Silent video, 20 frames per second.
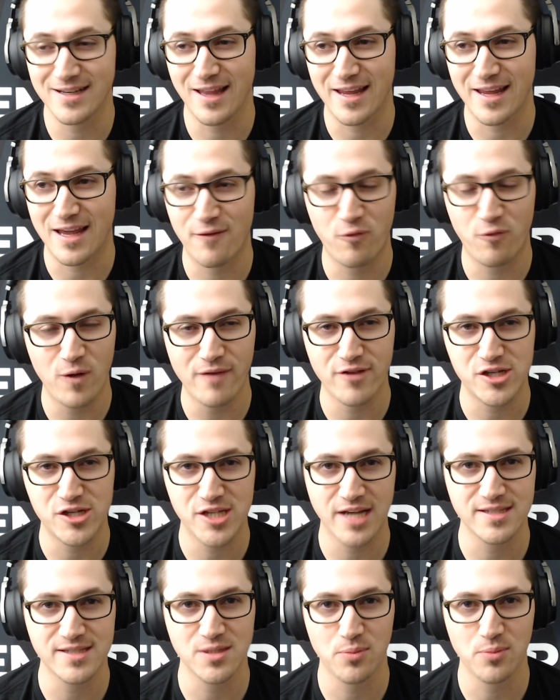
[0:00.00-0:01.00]
Like, we have a
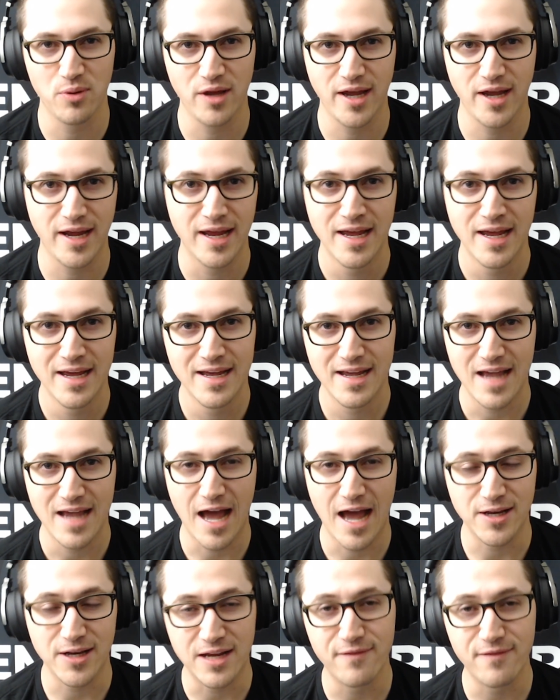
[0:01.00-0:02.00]
chance to play
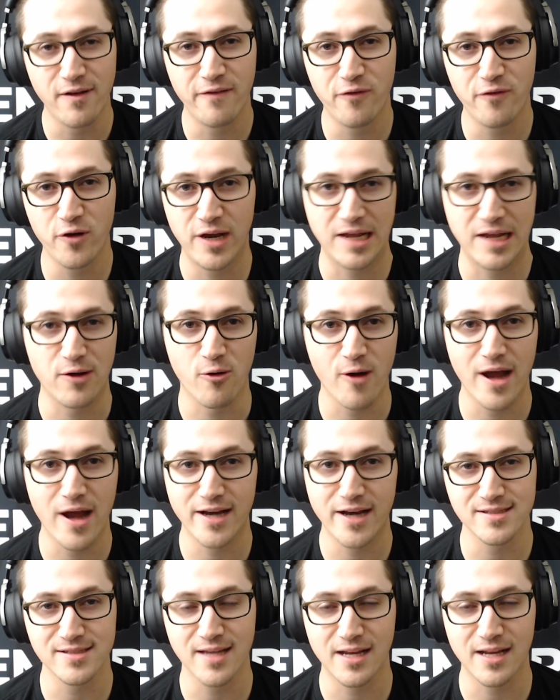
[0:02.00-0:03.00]
on even footing or at
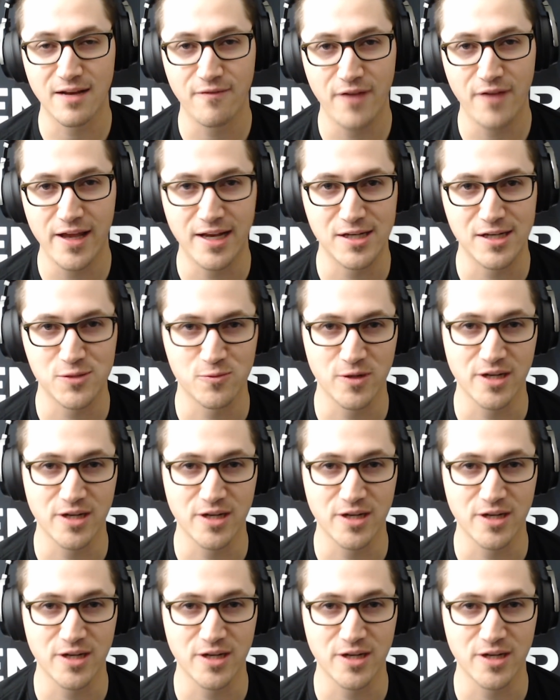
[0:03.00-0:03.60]
a slight advantage,